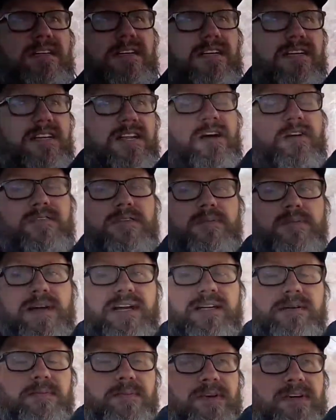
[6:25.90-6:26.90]
hopefully my
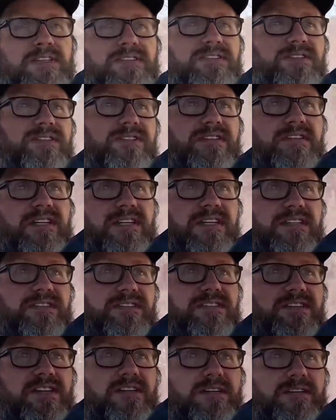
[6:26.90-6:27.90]
compressor is
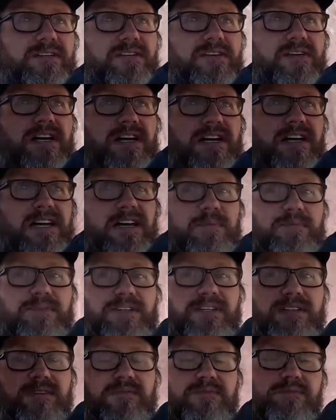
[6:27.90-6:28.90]
still to, up to
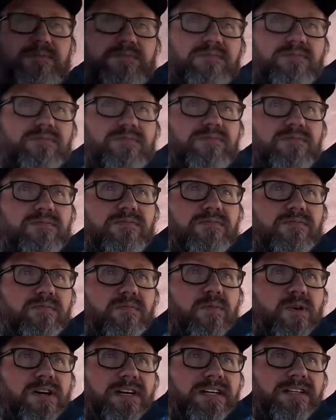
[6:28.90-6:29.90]

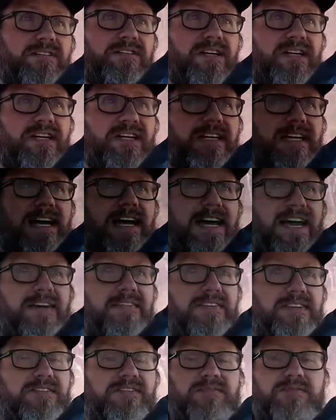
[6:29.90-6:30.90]
working good. I
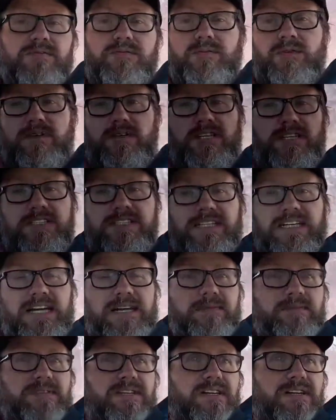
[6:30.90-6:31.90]
haven't hooked it
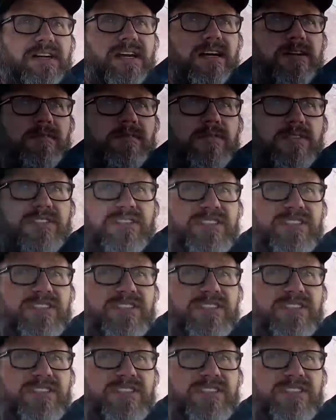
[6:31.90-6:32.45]
up, turned on. It's just a